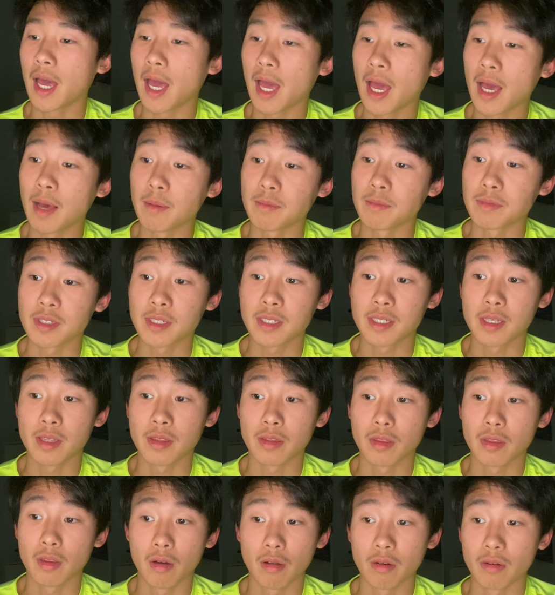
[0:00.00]

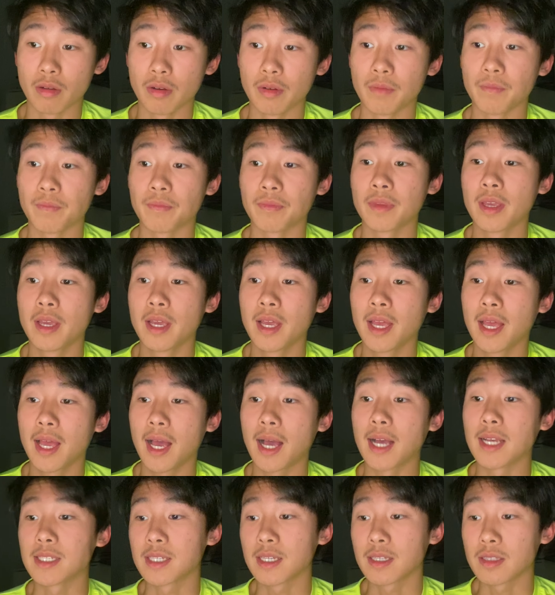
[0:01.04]
triamcinolone
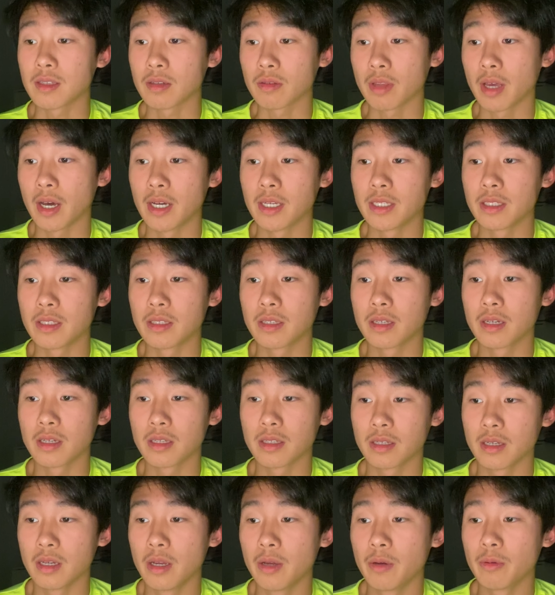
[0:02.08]
acetonide,
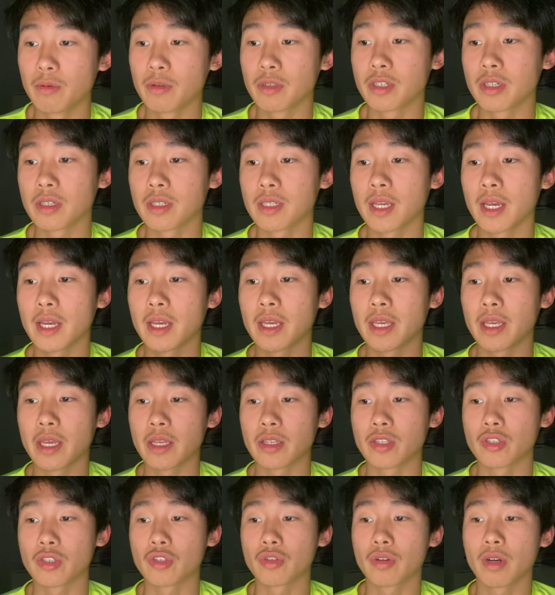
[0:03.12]
which is a
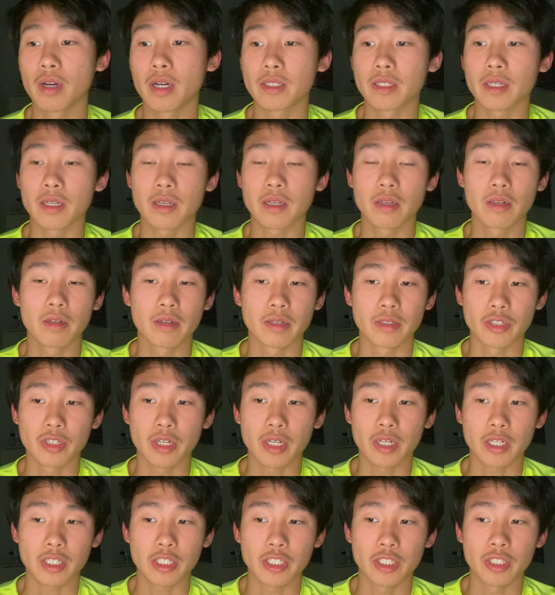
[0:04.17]
intra-articular
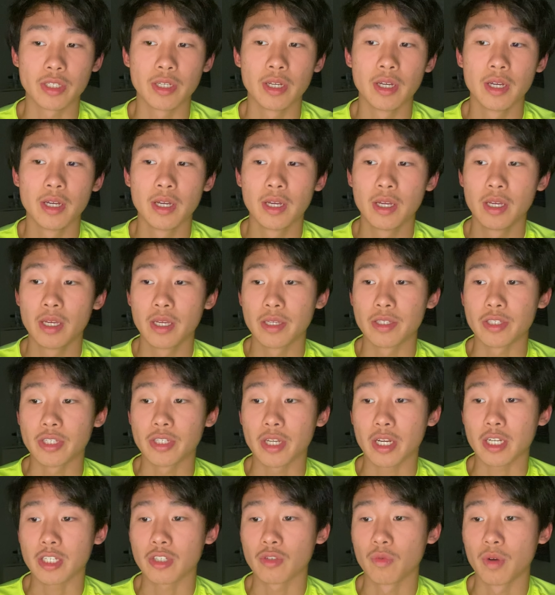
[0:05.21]
injection
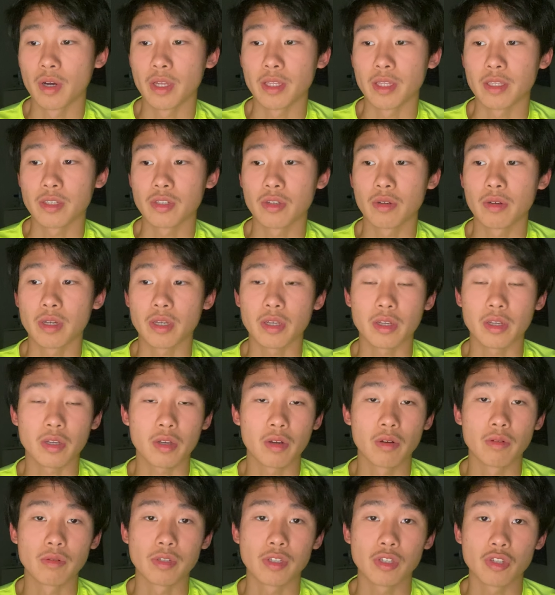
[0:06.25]
one, so it
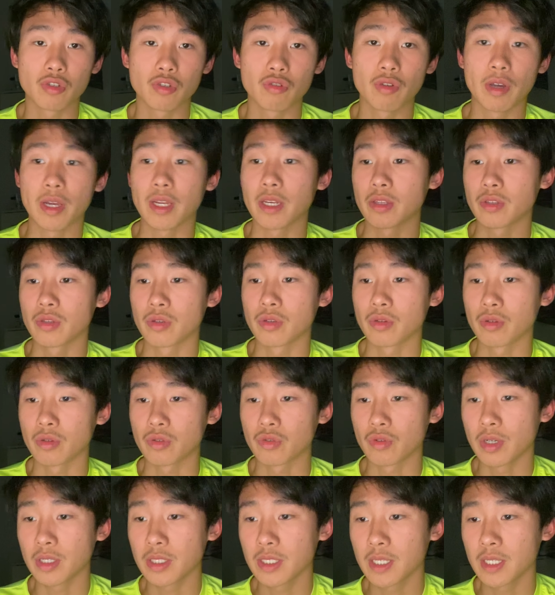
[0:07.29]
goes straight into your
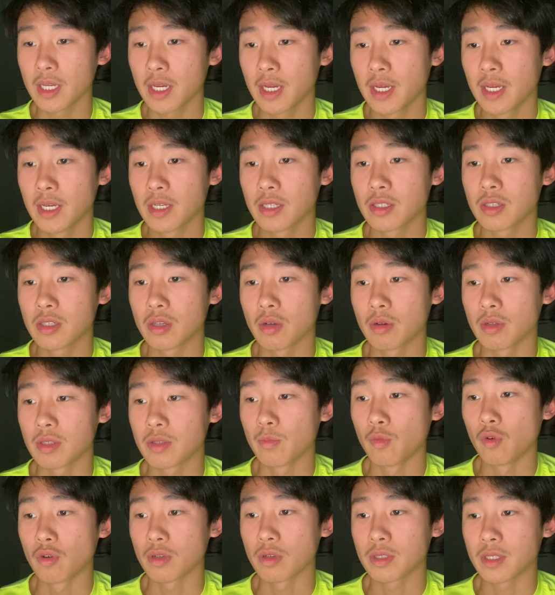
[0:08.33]
joint. So it's
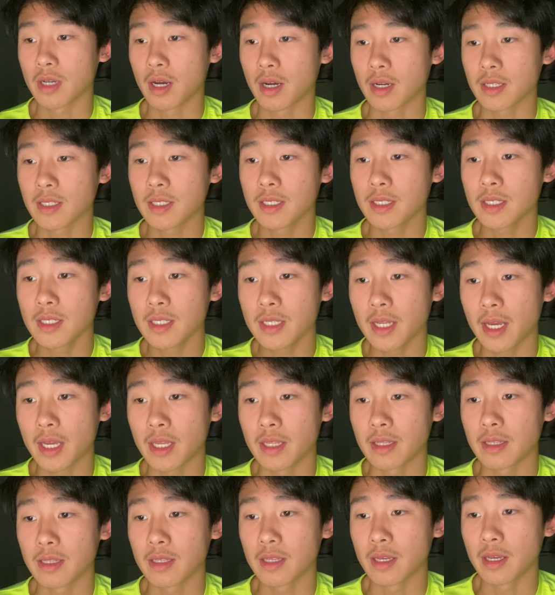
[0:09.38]
more targeted,
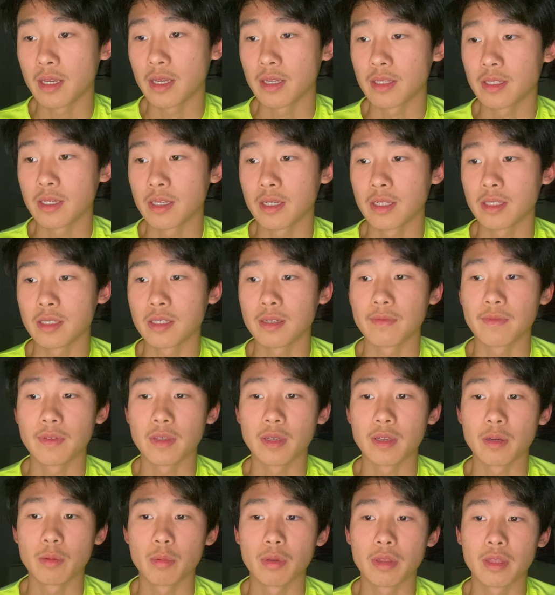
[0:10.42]
and it
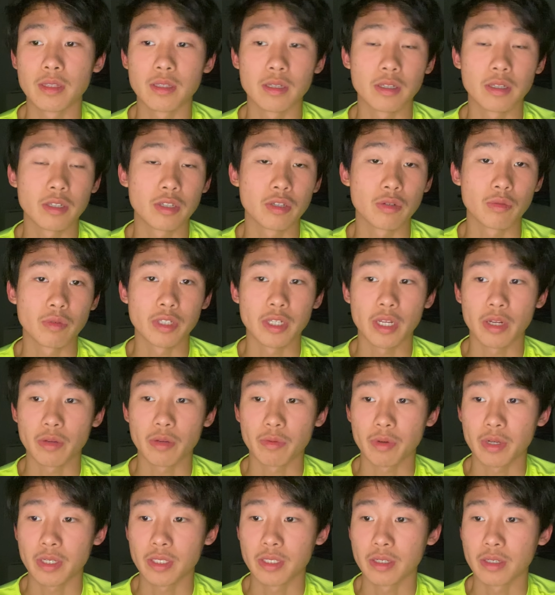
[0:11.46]
interferes with the tissue
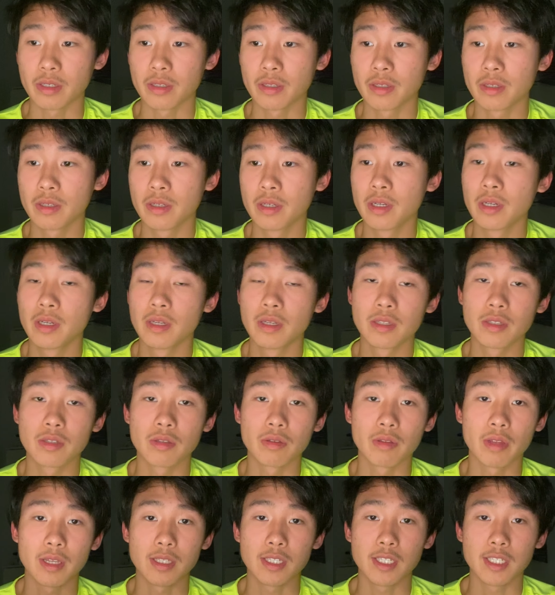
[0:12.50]
regenerating. So
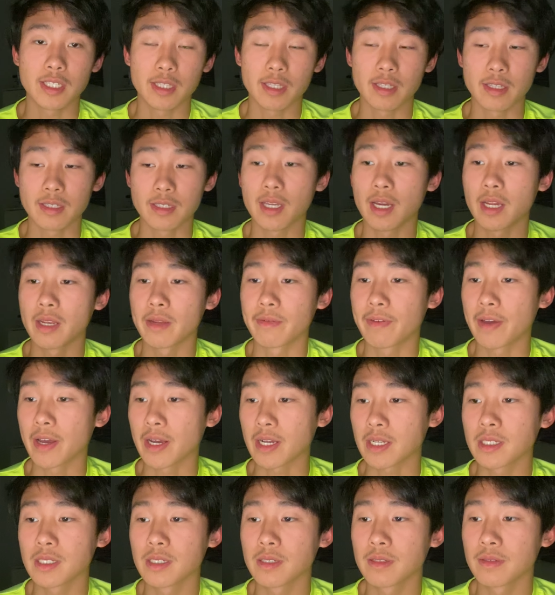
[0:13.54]
that's the side
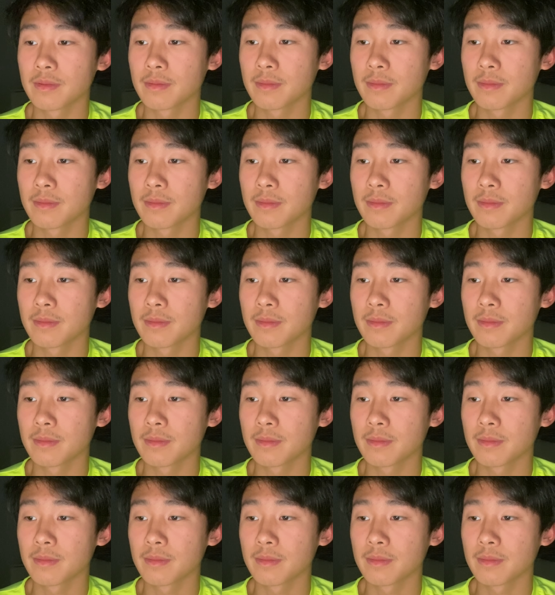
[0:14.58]
effects.